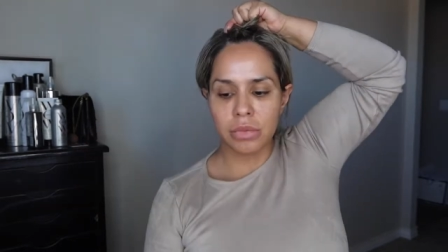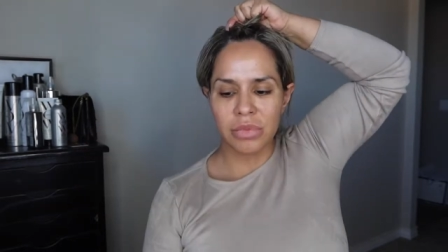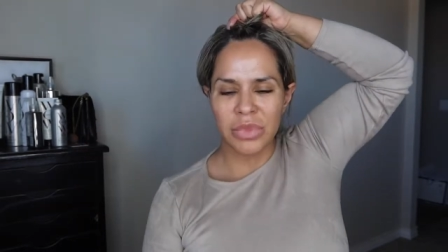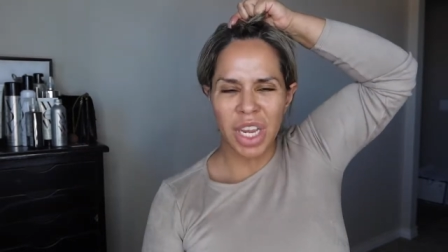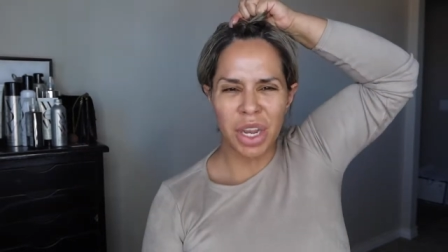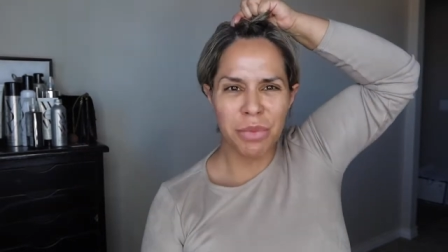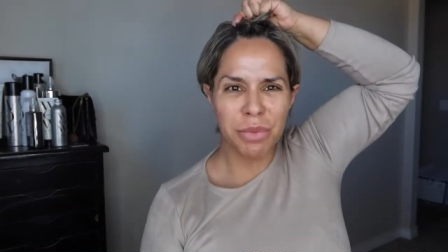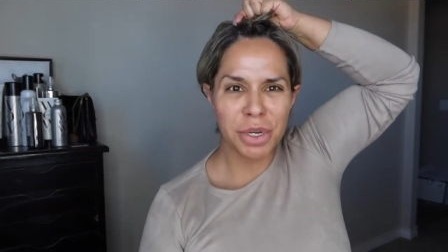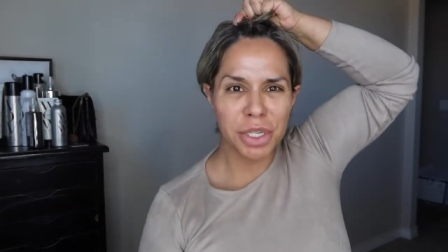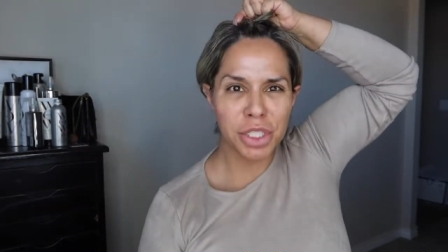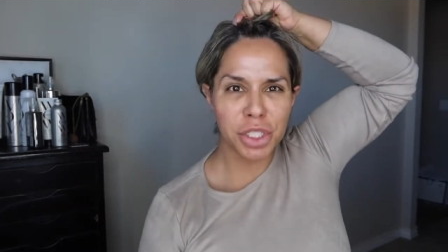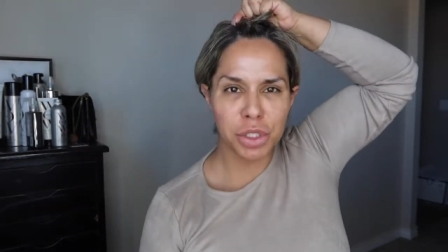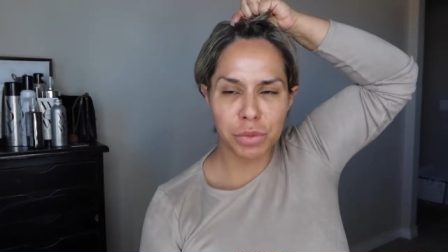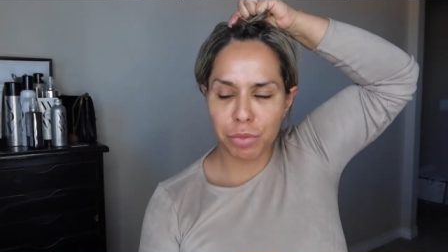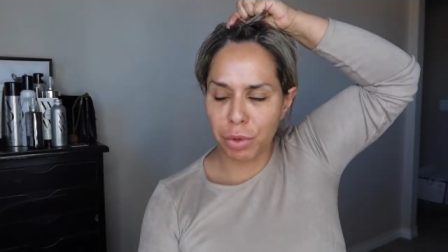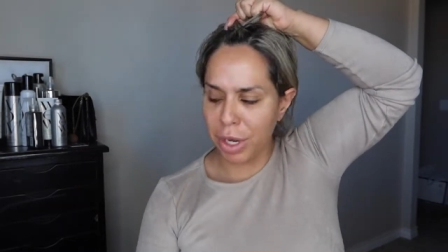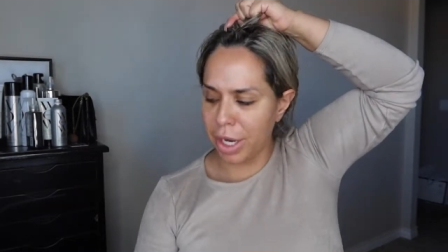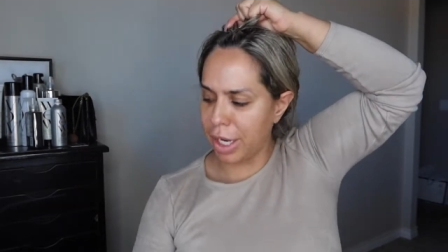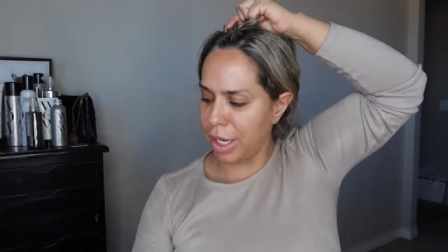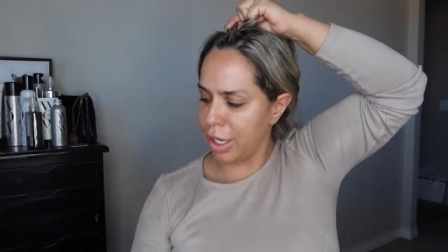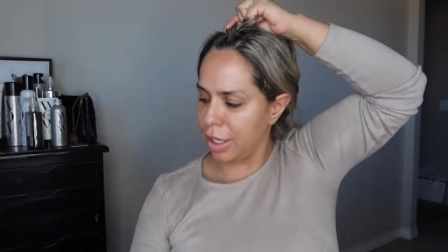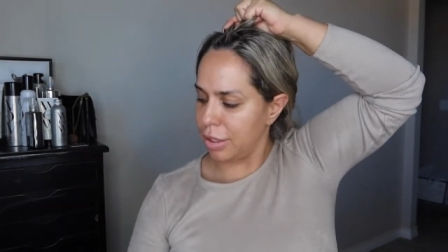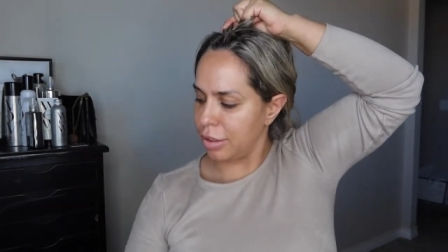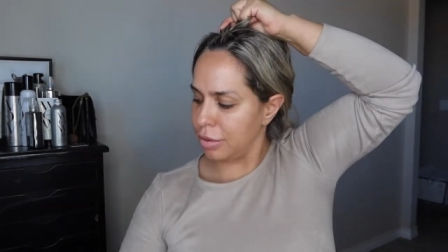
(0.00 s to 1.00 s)
I'm gonna
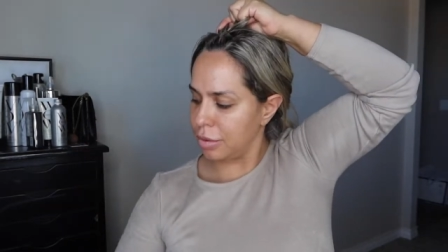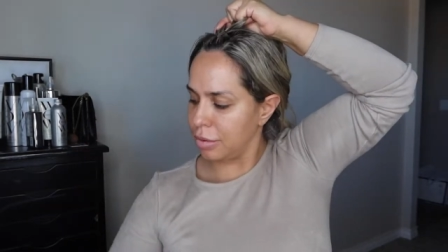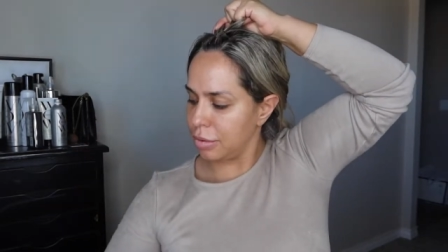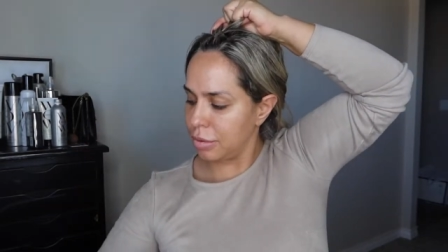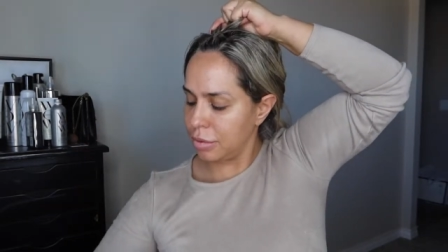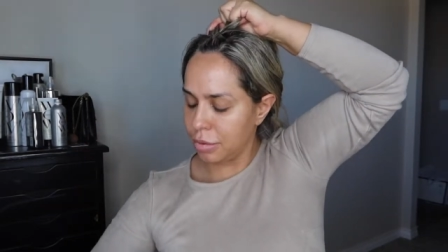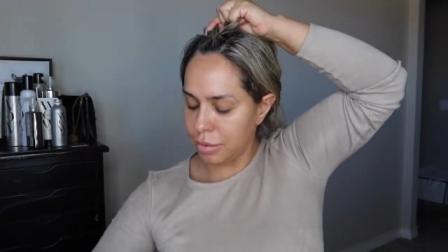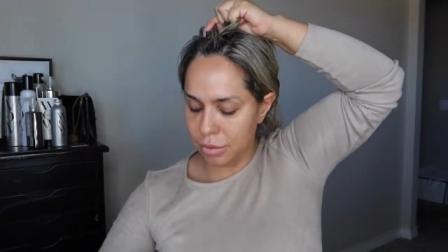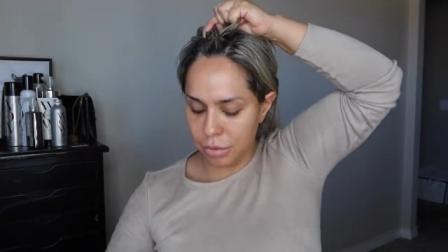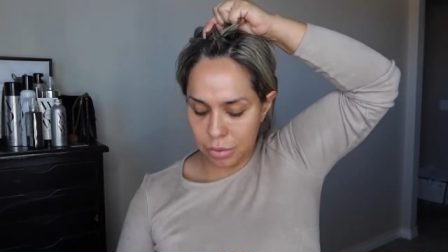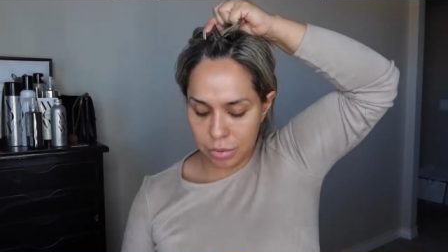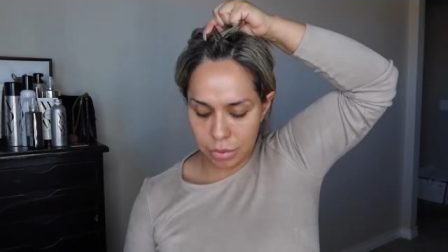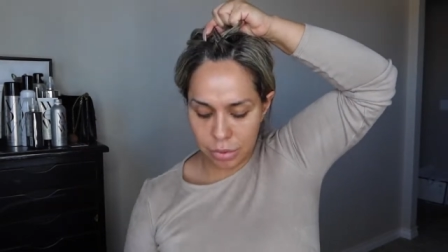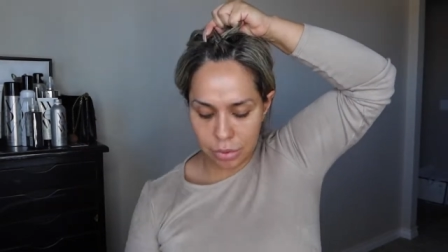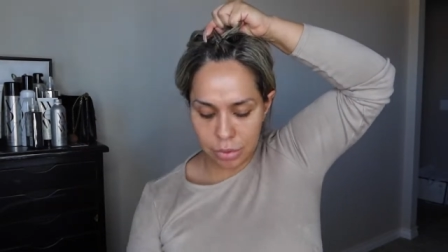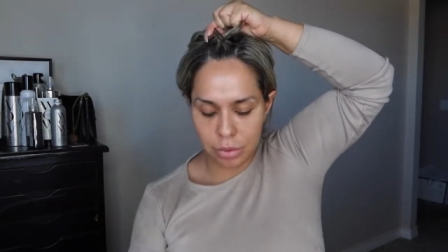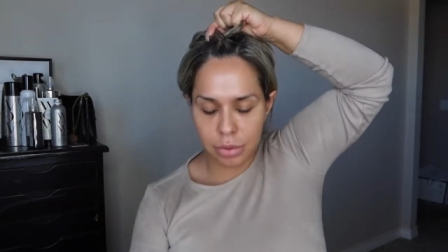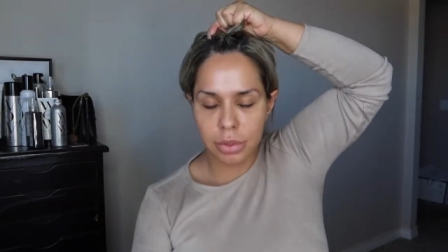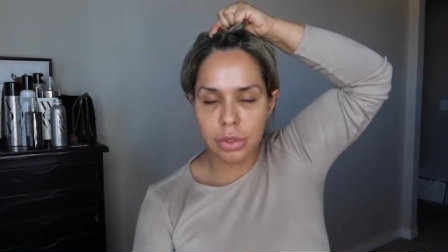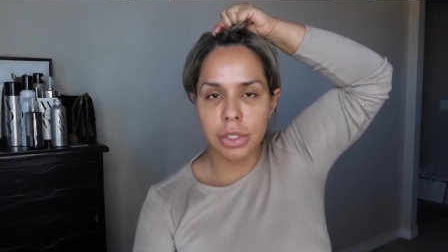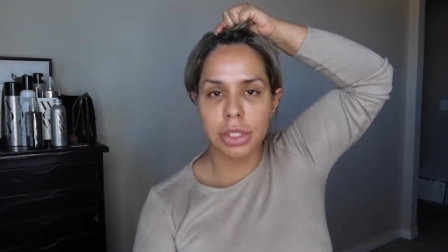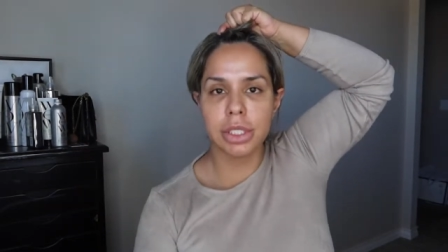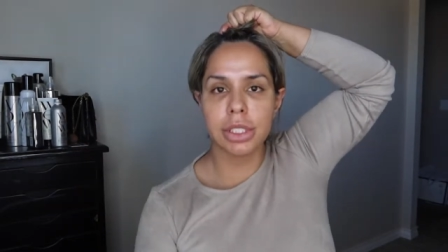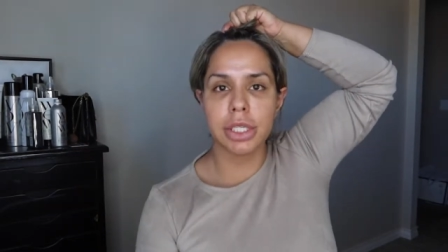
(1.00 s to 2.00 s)
spray it.
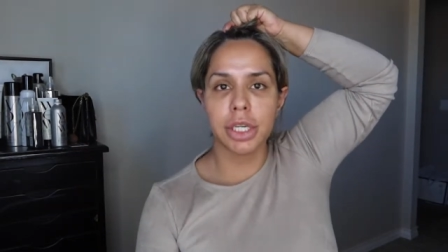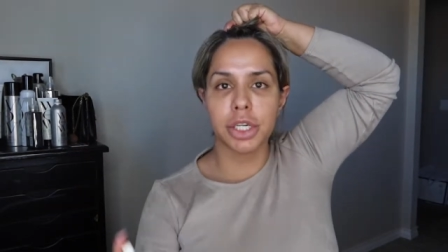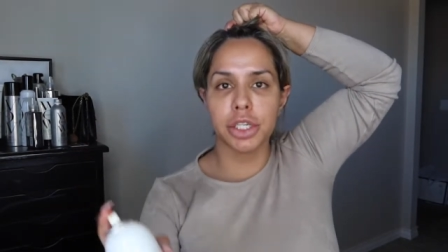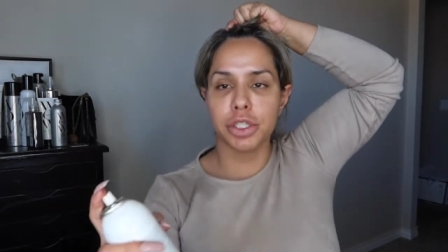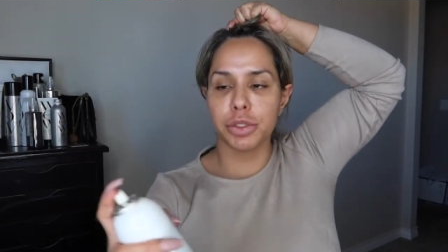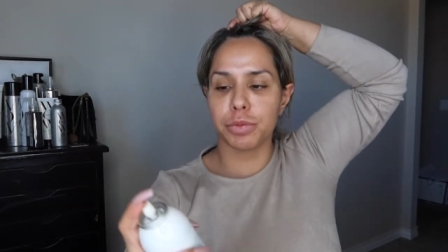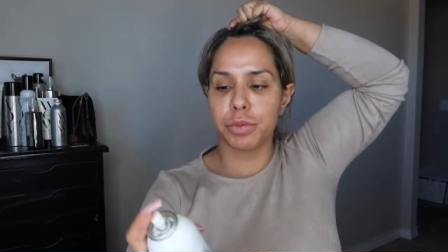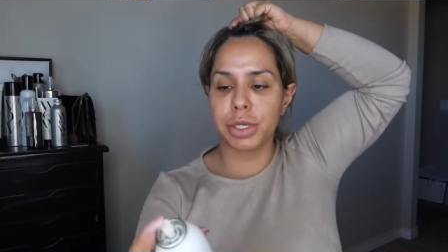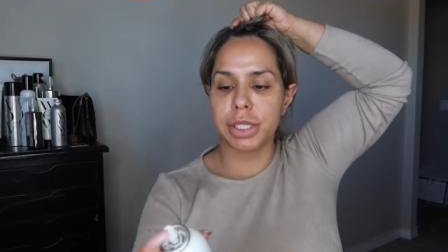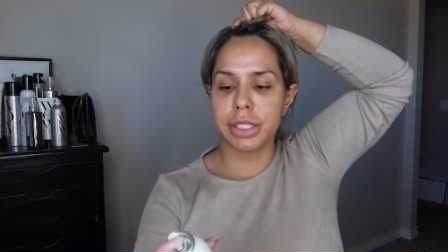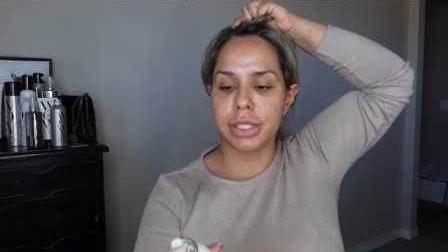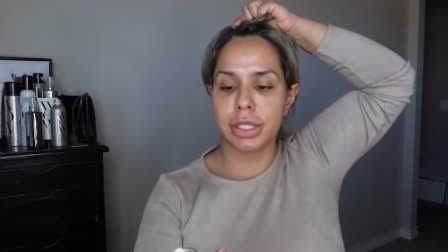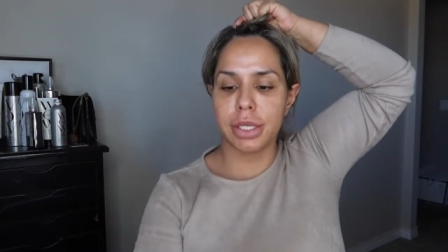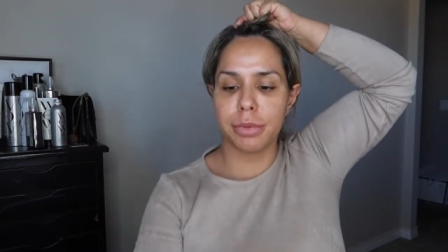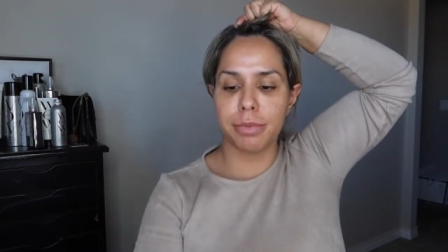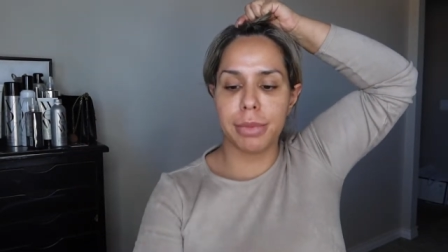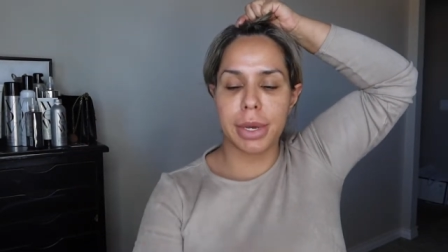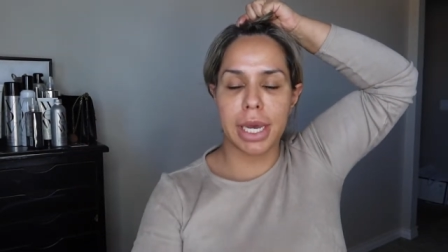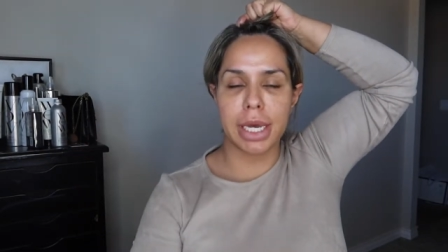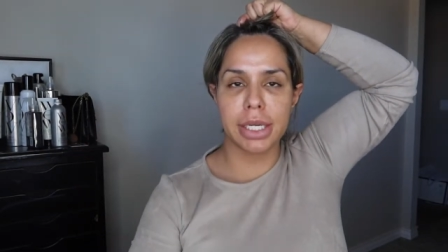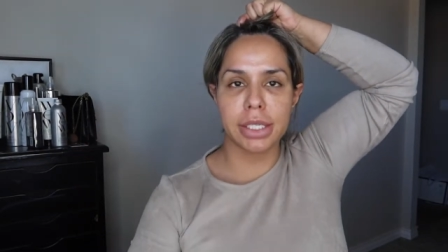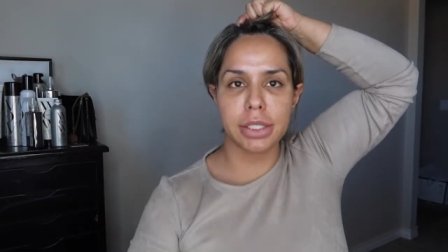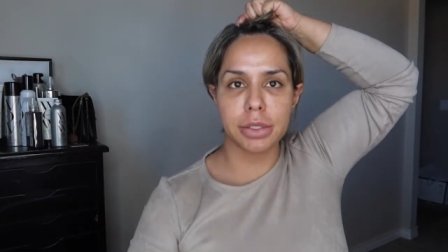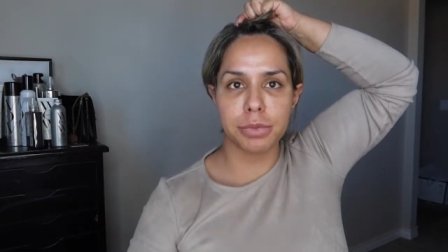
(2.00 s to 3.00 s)
This hairspray is the
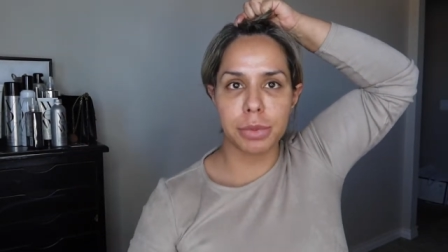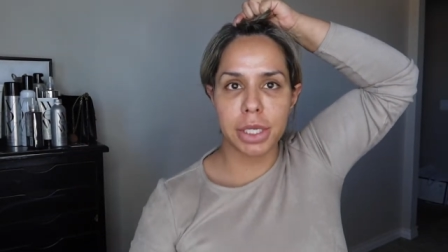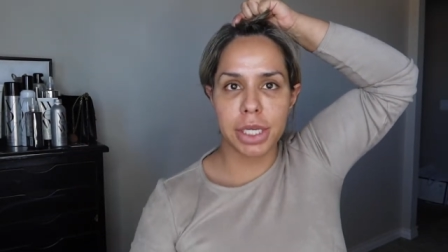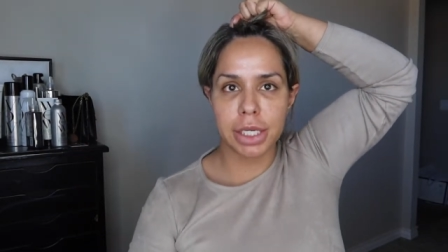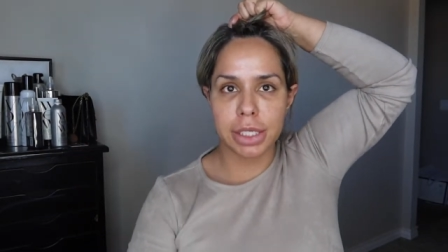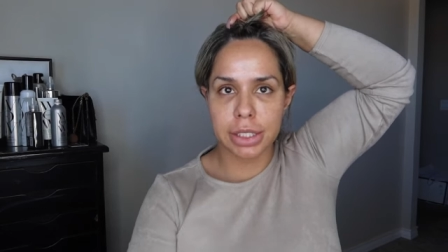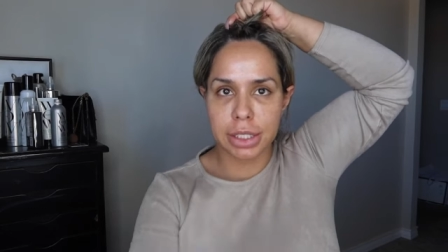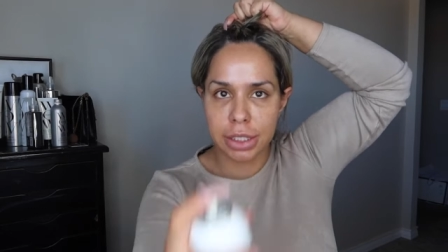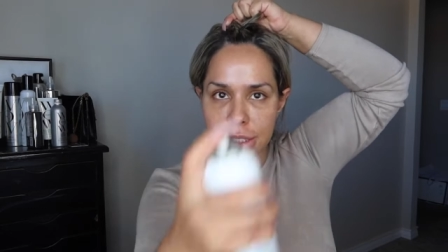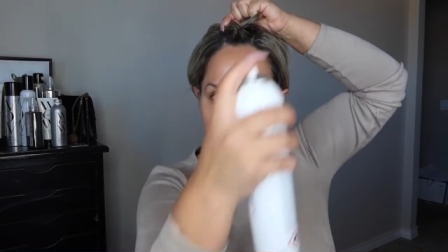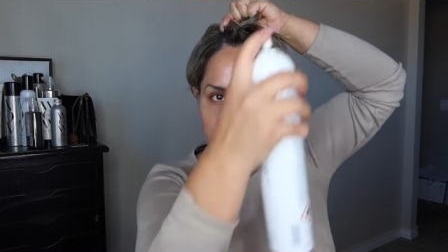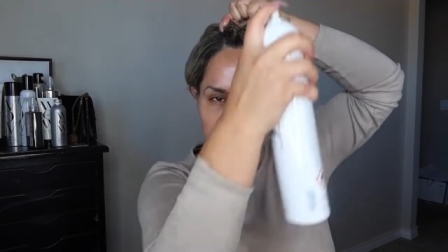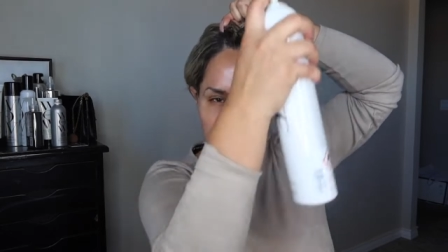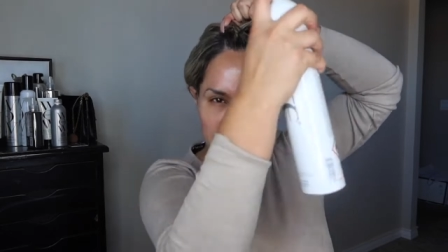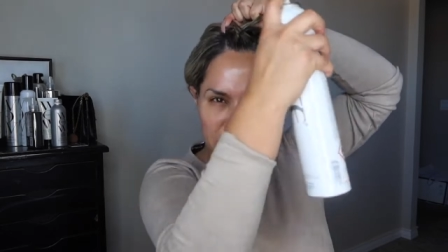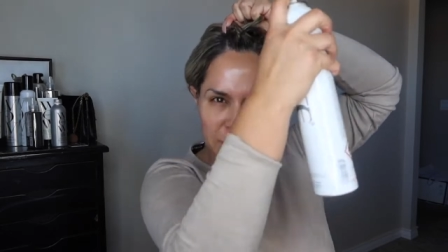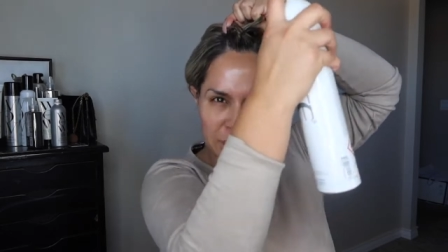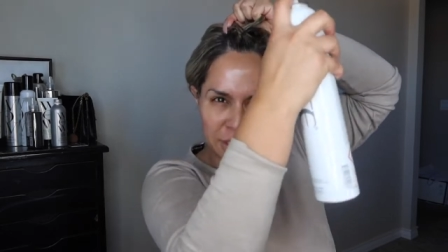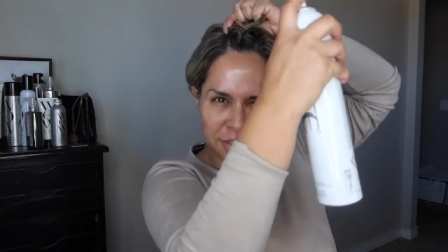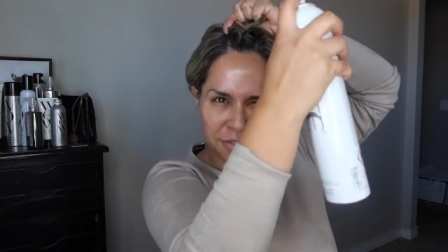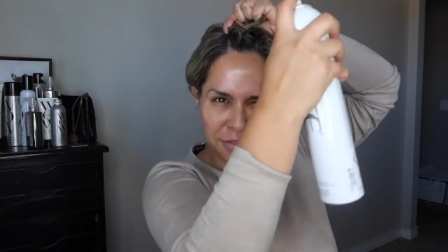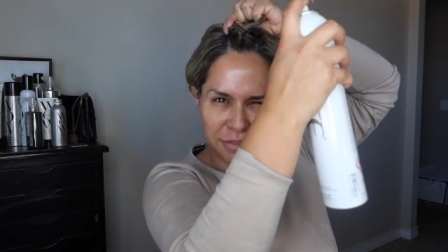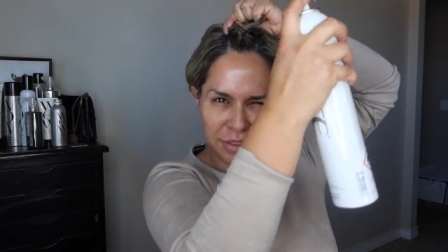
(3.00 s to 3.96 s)
best because it's not gonna